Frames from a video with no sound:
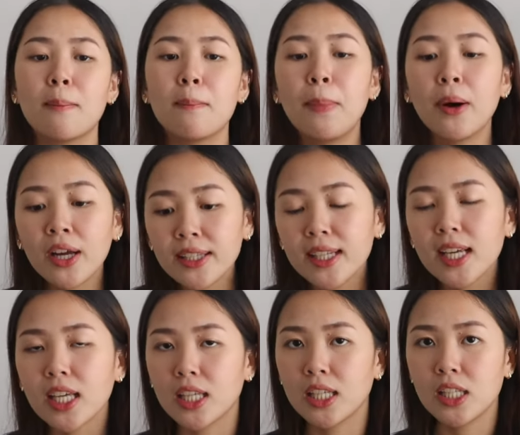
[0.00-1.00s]
But
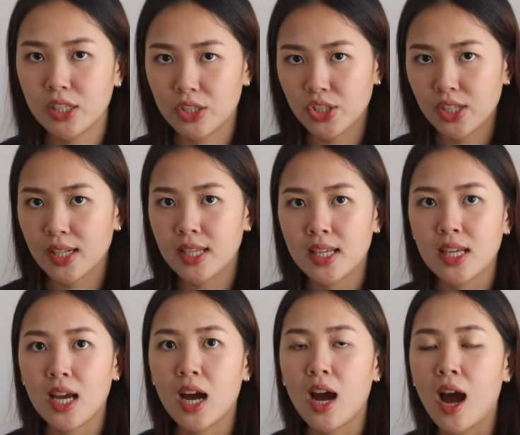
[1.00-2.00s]

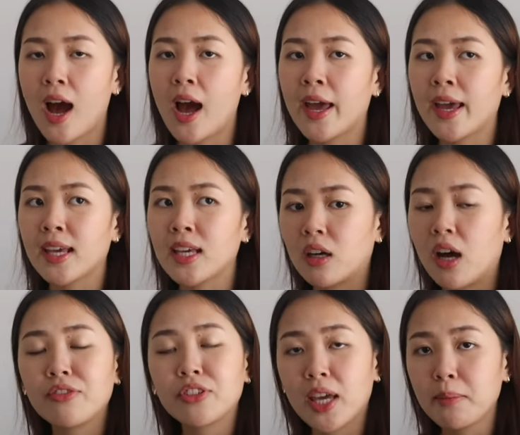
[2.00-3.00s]
initially, I
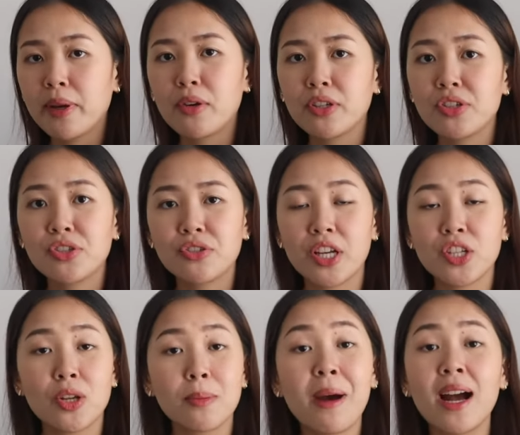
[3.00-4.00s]
have gained my
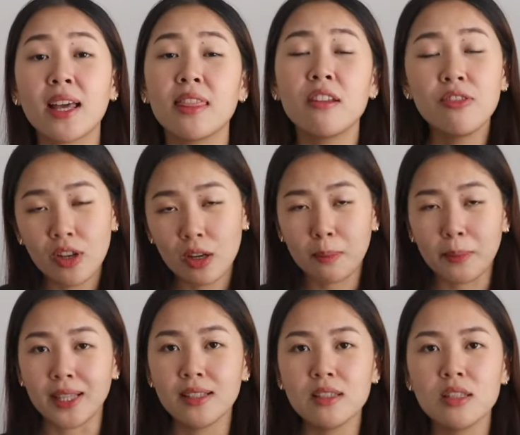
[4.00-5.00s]
registration back in the
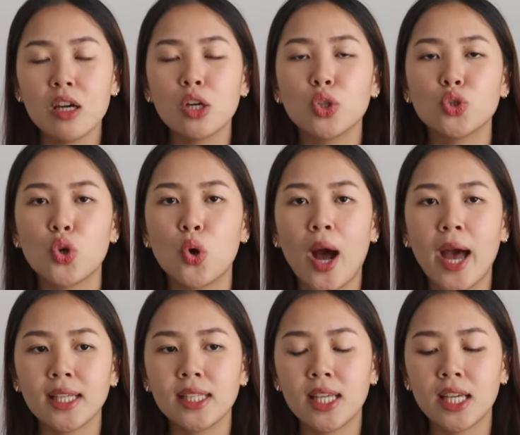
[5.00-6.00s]
Philippines. So
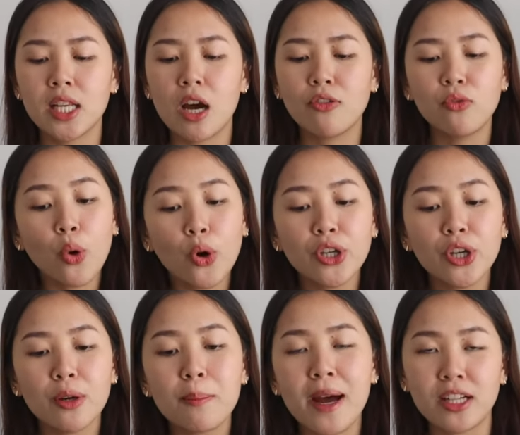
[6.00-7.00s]
I did a
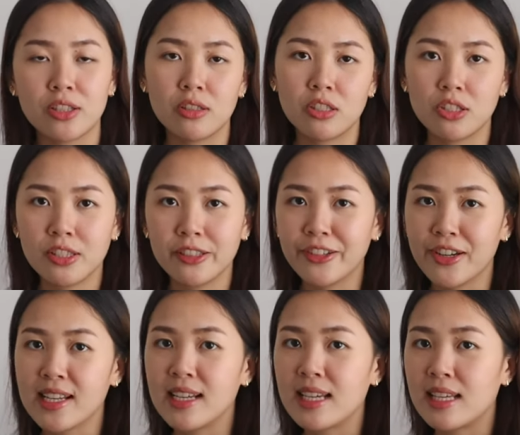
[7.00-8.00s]
4-year bachelor's
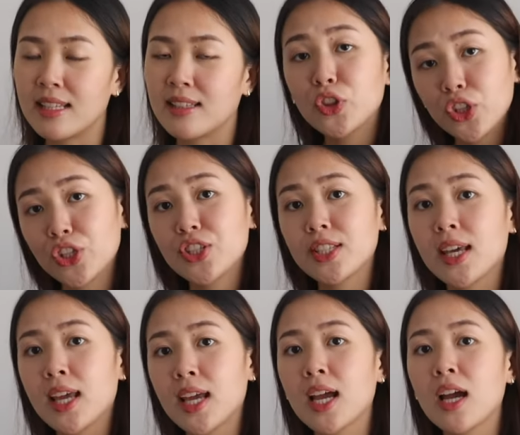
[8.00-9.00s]
degree in
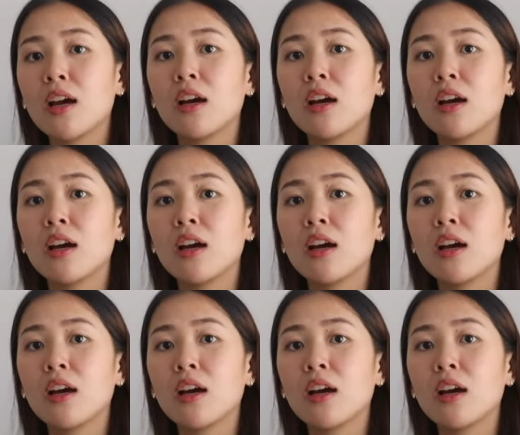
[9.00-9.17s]
nursing,